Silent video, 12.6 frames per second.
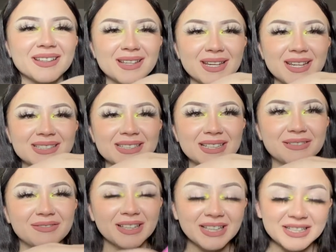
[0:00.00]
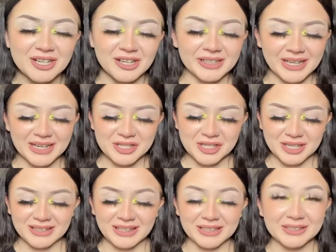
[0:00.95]
It's uh, really dark,
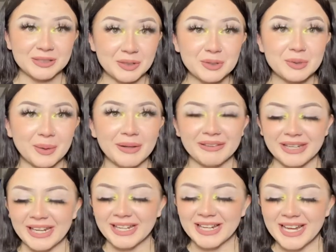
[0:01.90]
actually, like it's good quality.